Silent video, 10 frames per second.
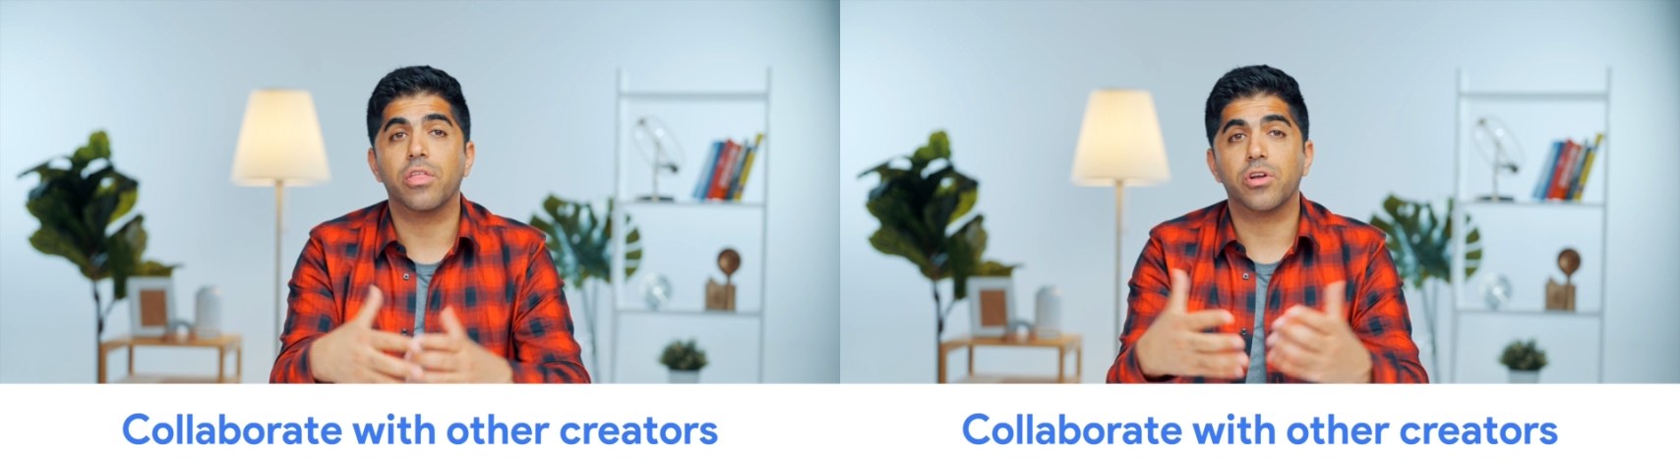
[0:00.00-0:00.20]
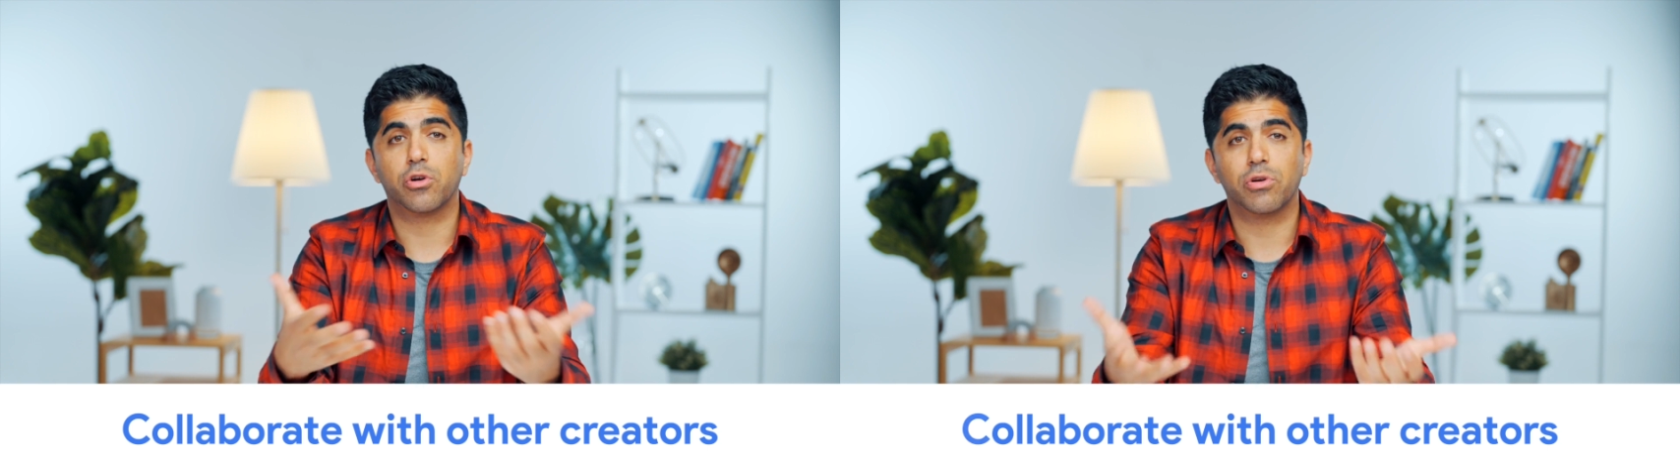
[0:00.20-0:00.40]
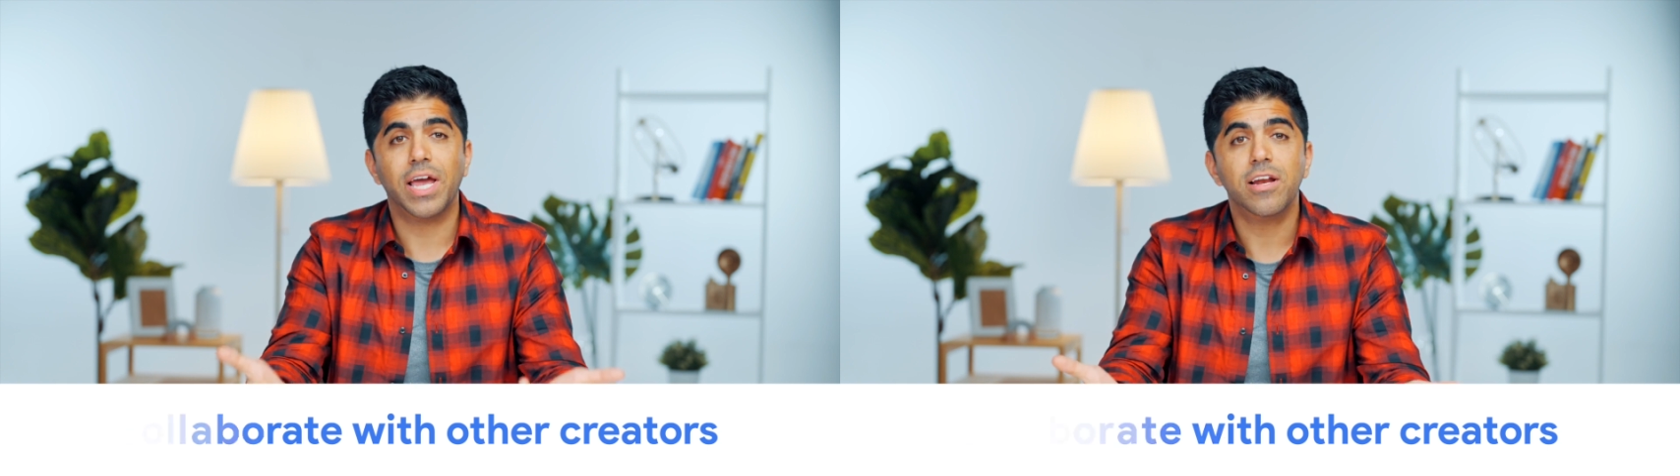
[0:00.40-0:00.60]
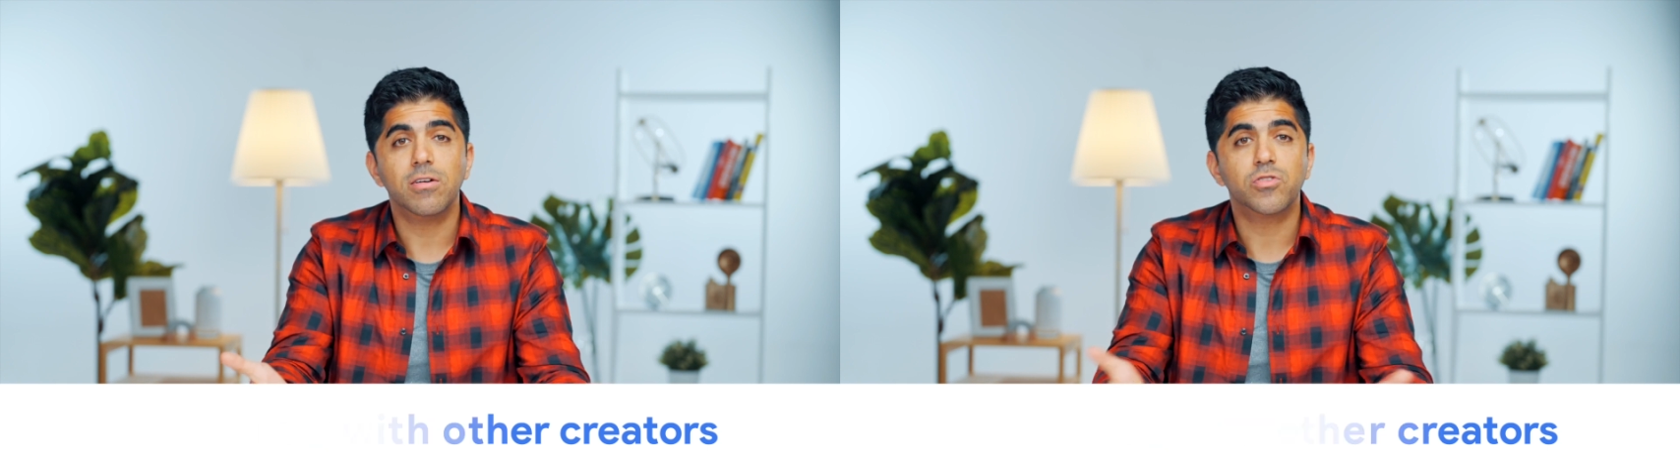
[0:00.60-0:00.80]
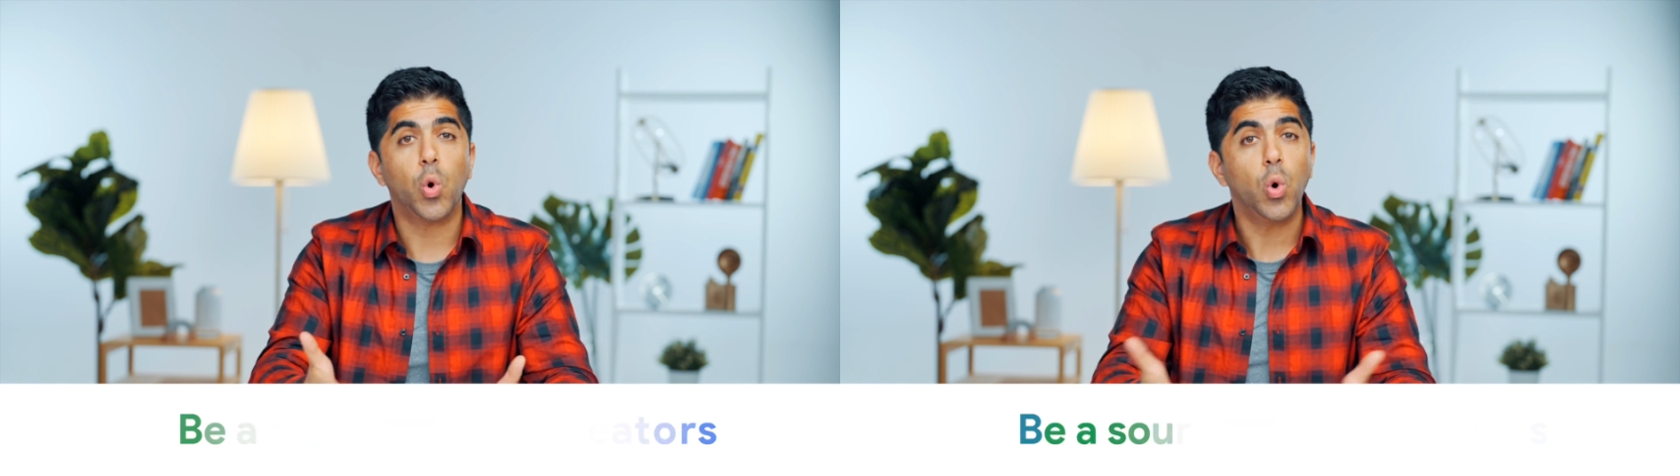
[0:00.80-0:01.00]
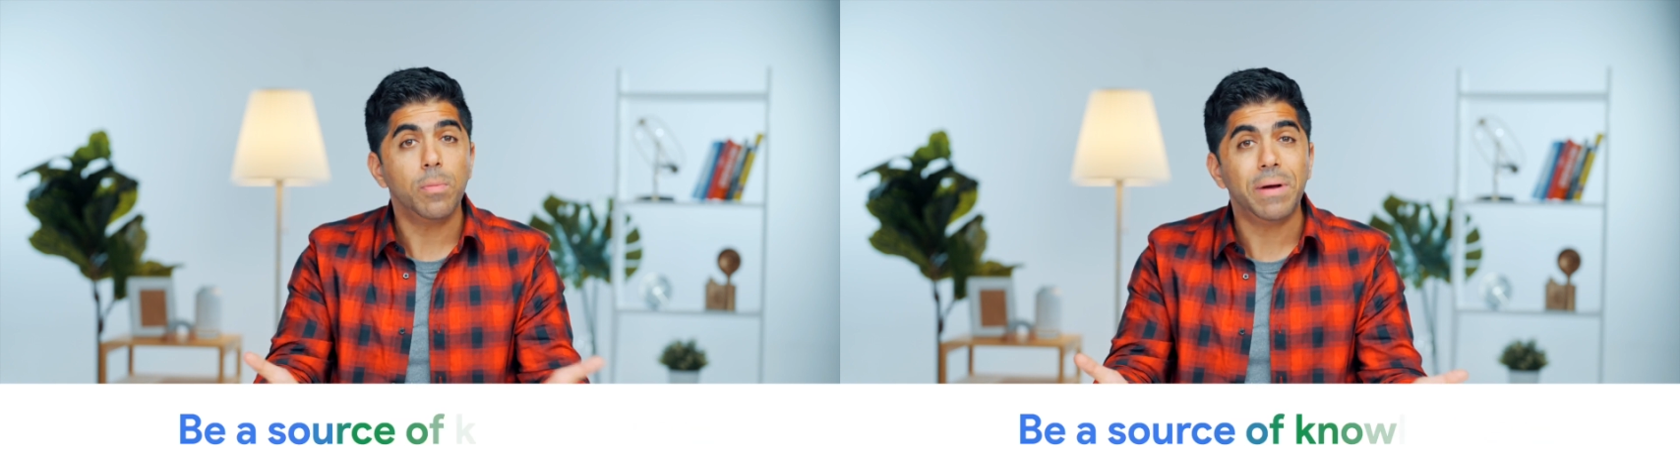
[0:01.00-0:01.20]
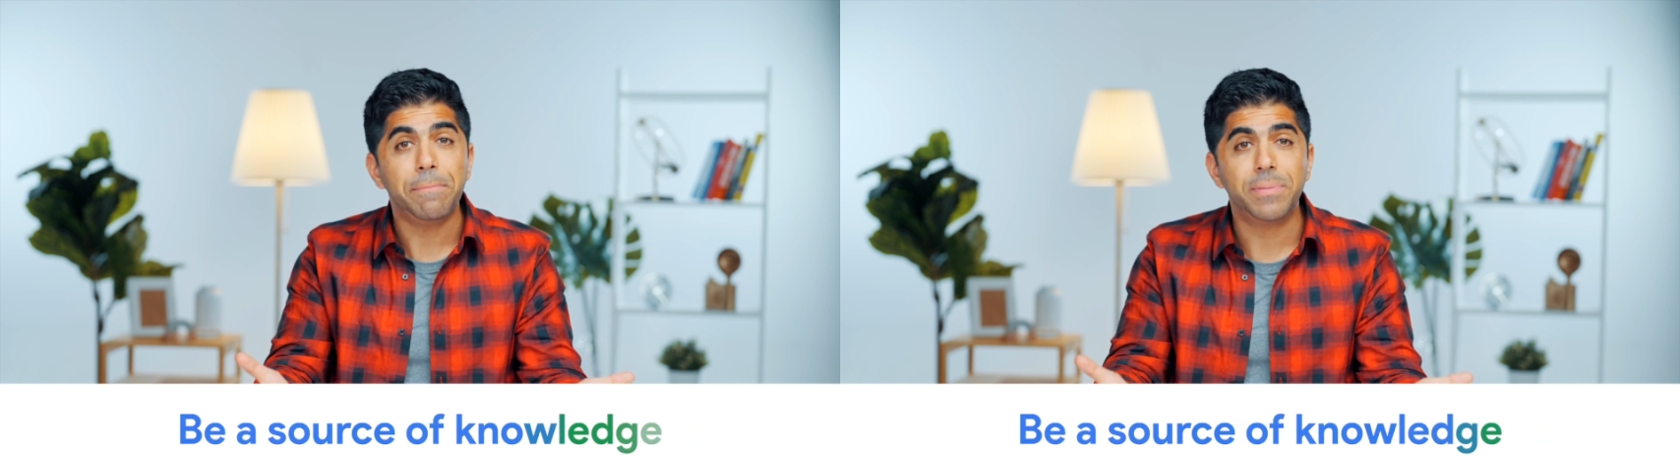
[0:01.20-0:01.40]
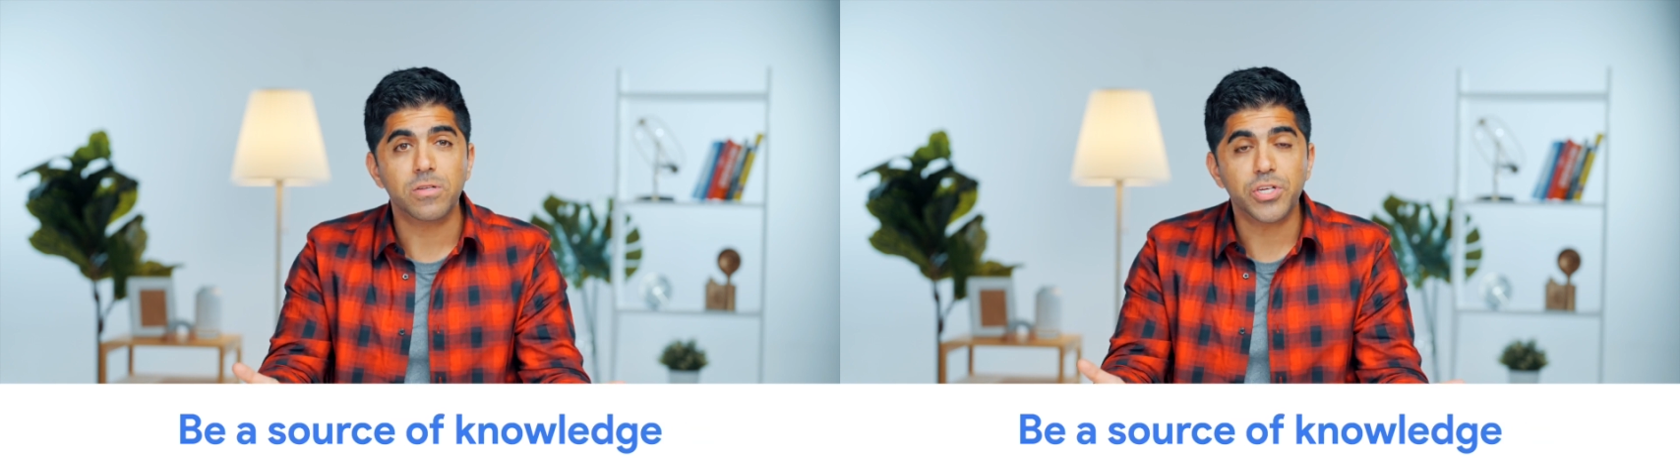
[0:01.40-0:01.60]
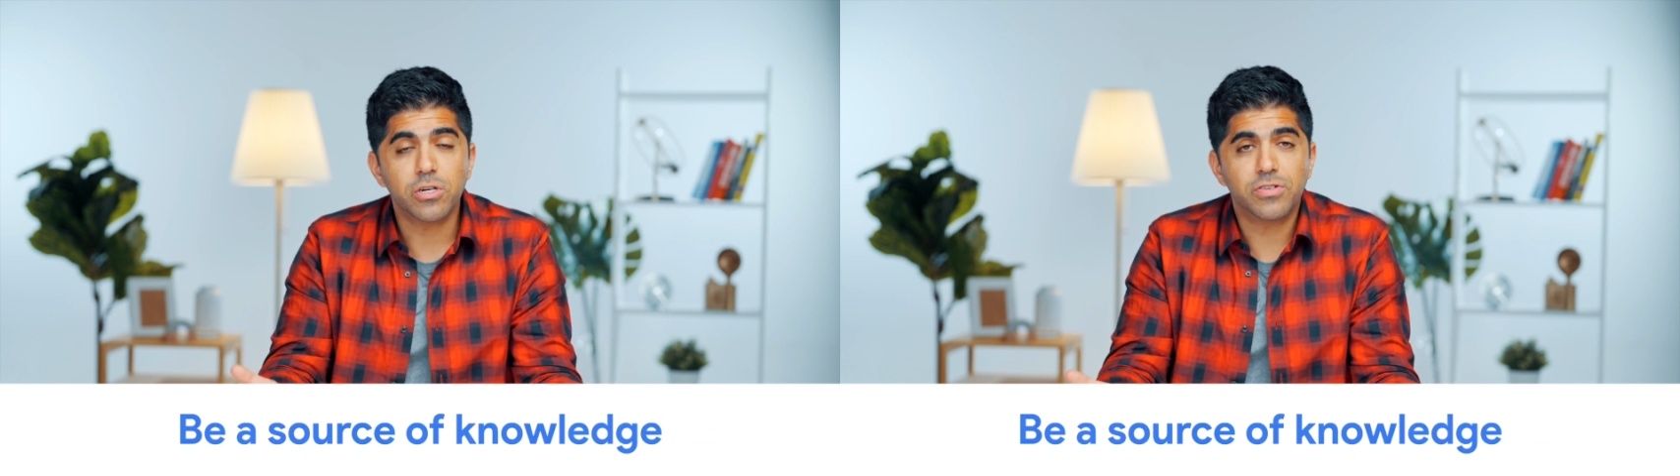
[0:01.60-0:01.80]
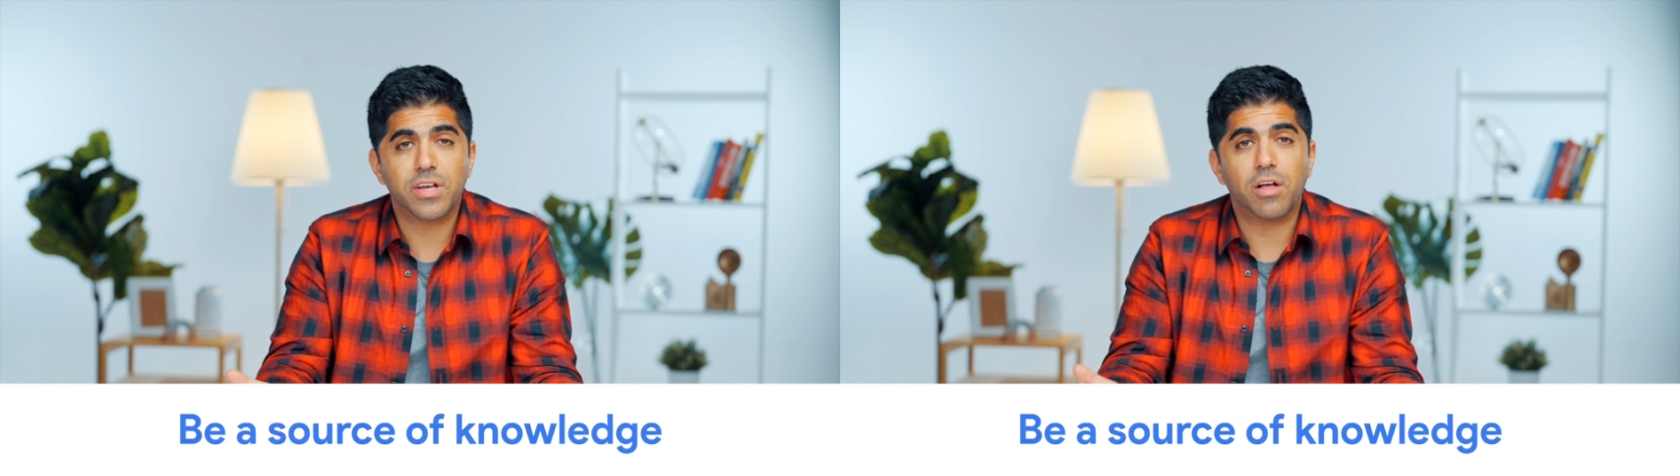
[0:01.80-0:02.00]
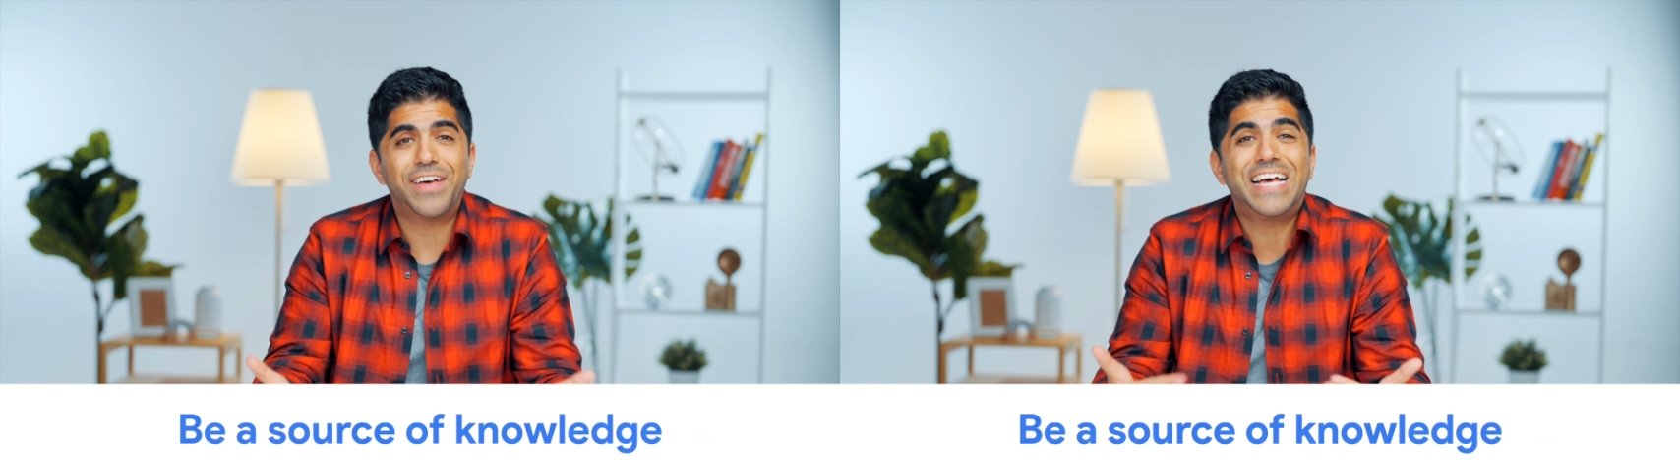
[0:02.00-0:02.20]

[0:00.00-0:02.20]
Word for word: other creators or by building yourself